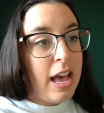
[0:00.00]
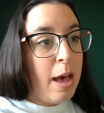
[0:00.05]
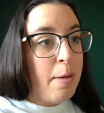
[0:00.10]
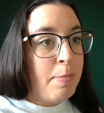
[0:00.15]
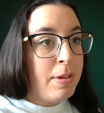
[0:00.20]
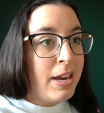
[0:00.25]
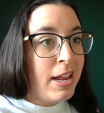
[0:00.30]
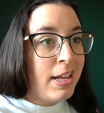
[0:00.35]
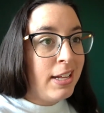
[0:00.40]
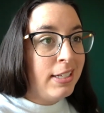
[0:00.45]
I'm
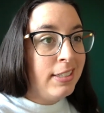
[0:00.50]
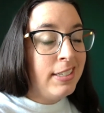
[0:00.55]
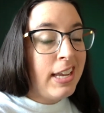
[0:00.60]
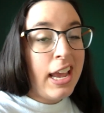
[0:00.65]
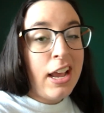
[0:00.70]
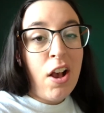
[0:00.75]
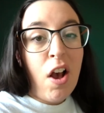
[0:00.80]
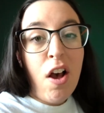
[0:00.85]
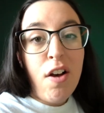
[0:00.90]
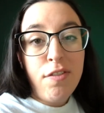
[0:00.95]
gonna
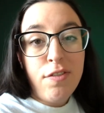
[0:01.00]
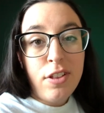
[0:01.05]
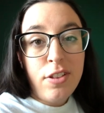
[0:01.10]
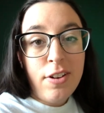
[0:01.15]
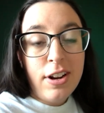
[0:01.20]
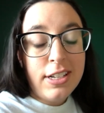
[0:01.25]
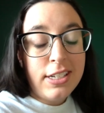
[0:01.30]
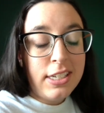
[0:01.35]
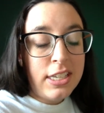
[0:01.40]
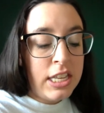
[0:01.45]
take off for the
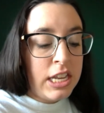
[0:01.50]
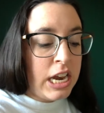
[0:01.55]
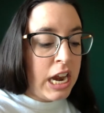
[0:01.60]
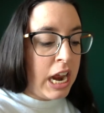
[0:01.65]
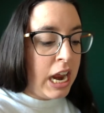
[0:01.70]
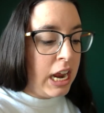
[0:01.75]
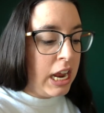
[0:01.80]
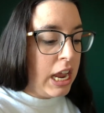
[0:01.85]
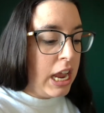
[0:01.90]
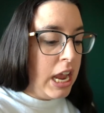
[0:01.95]
rest of the
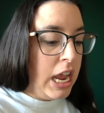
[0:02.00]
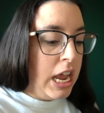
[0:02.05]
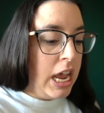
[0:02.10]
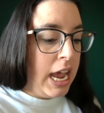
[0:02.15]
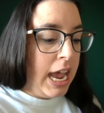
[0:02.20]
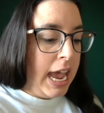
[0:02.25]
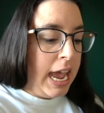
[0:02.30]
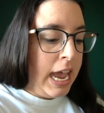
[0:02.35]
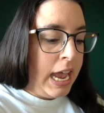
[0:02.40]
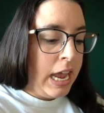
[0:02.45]
day
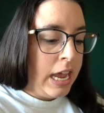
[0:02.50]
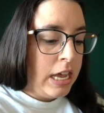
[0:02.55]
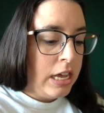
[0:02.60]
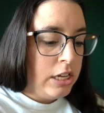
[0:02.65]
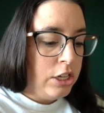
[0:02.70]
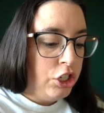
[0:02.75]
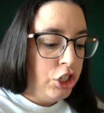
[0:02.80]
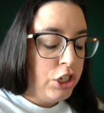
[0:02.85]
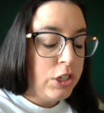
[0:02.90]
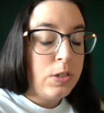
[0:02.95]

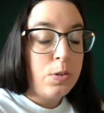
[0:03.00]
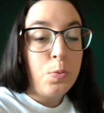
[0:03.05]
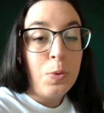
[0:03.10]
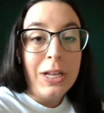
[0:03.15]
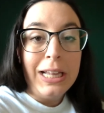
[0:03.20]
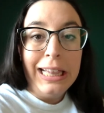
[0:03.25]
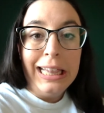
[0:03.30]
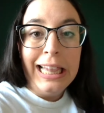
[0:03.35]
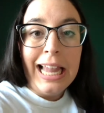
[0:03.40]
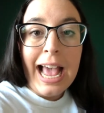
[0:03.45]
and just
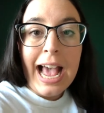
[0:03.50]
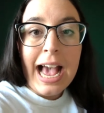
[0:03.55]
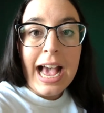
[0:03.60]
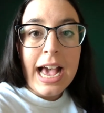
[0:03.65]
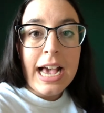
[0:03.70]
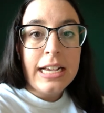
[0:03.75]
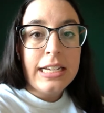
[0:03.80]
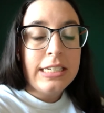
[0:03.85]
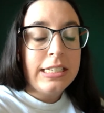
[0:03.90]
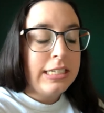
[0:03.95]

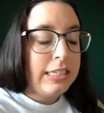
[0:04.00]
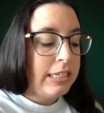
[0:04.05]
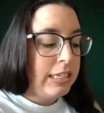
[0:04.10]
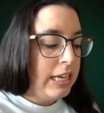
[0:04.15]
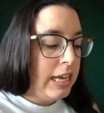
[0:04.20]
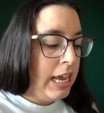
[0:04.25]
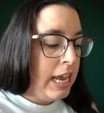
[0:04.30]
relax,